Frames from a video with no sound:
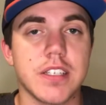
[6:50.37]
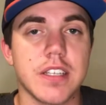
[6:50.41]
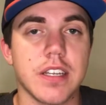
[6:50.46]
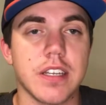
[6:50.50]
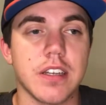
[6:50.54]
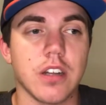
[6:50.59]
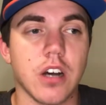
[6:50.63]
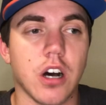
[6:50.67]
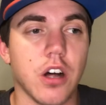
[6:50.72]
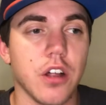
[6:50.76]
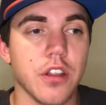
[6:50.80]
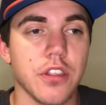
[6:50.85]

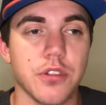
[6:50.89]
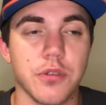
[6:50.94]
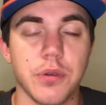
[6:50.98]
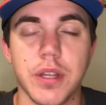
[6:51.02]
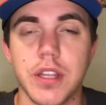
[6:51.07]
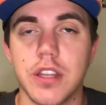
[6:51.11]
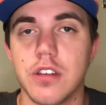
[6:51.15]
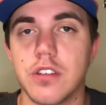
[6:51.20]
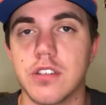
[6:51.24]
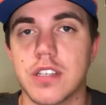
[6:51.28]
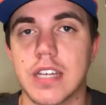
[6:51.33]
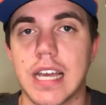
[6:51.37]
And all 3 of
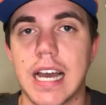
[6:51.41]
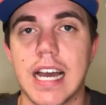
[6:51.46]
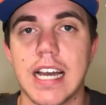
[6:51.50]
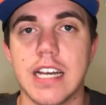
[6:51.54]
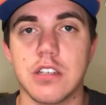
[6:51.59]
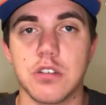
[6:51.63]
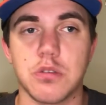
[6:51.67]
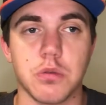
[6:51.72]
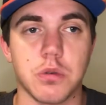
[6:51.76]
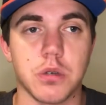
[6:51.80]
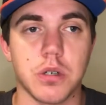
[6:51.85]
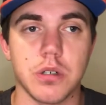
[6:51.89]
those
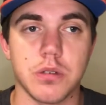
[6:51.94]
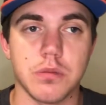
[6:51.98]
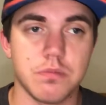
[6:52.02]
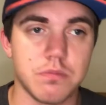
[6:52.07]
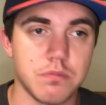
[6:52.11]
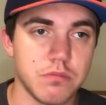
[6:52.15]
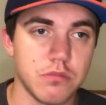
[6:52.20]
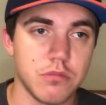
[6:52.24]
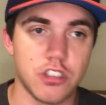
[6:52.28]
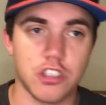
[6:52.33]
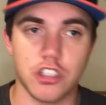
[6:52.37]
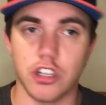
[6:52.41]
guys were
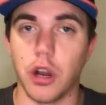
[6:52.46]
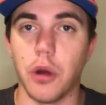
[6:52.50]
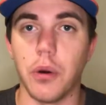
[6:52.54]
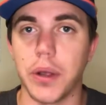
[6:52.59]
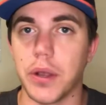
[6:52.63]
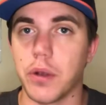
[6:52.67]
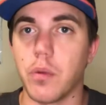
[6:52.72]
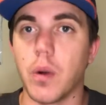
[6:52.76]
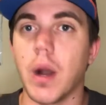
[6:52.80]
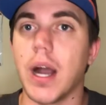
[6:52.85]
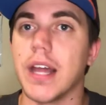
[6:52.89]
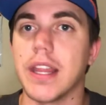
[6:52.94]

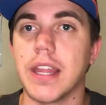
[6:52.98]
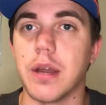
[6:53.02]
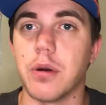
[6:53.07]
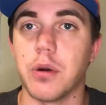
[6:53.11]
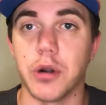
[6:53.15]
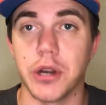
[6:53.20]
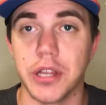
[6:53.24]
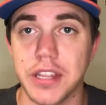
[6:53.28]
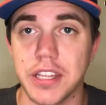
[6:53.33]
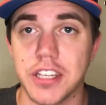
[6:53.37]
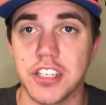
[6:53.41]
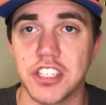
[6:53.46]
showing why they were
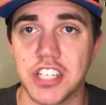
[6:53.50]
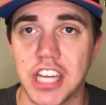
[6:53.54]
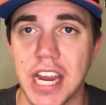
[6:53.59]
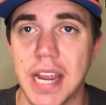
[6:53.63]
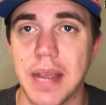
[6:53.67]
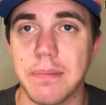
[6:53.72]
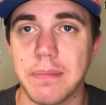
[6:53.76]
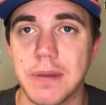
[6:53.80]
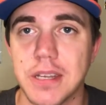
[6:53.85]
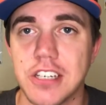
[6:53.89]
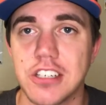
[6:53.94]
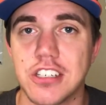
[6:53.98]
in the
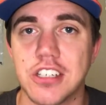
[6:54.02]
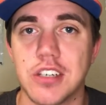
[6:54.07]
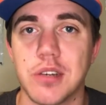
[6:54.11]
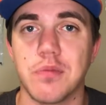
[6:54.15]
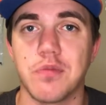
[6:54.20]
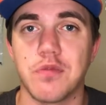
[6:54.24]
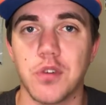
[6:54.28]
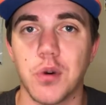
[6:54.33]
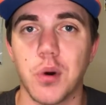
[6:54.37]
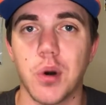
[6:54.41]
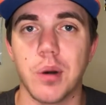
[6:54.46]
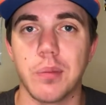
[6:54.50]
championship
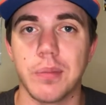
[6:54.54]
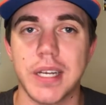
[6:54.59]
4,